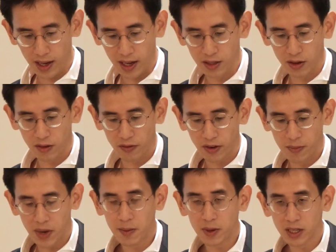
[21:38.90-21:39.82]
And so from
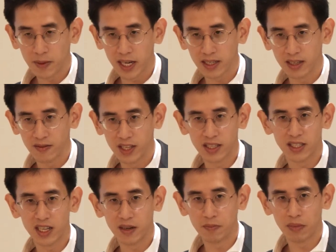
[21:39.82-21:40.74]
my perspective, this is
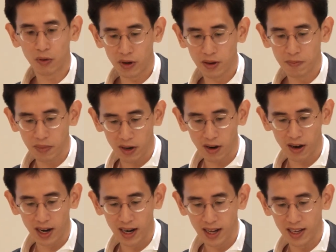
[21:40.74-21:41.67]
an important
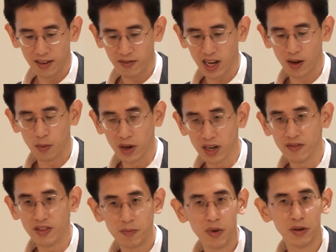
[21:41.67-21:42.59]
part, if not one
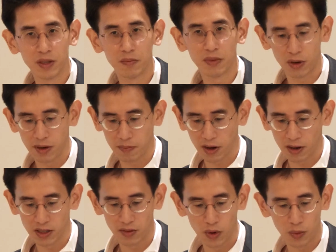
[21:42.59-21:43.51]
of the most important
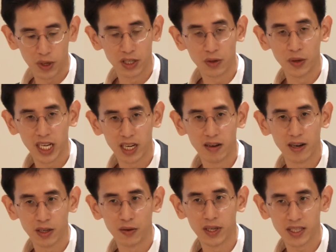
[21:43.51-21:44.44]
parts of what we're doing here
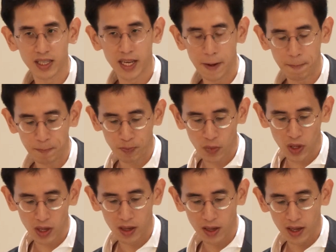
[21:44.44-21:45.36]
at USC,
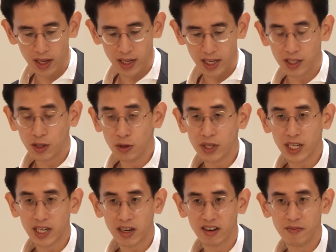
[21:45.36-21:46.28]
is using
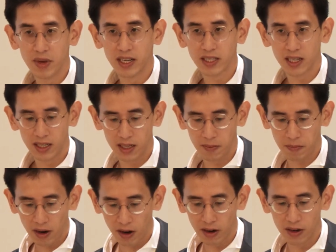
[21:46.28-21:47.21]
narrative medicine to
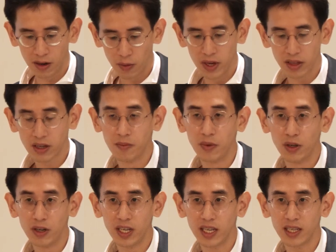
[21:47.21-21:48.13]
partner with
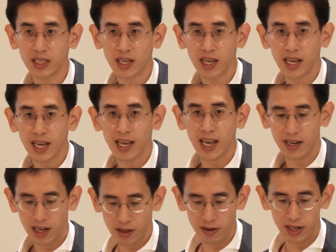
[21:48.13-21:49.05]
communities
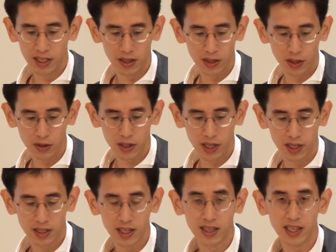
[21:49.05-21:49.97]
and other
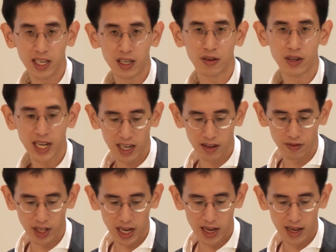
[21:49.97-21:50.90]
institutions to think
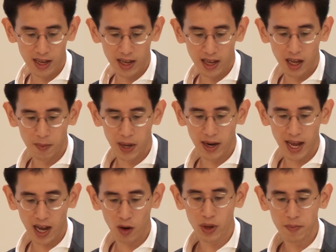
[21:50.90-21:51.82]
creatively about
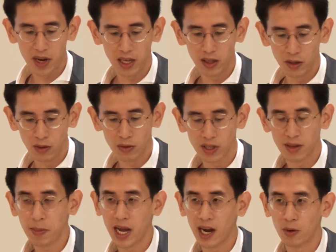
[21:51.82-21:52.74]
how we might use the
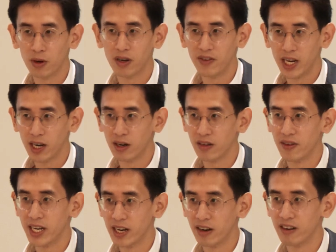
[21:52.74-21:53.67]
power of narrative
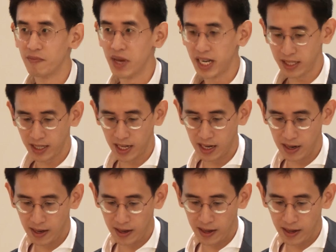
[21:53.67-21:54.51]
and narrative medicine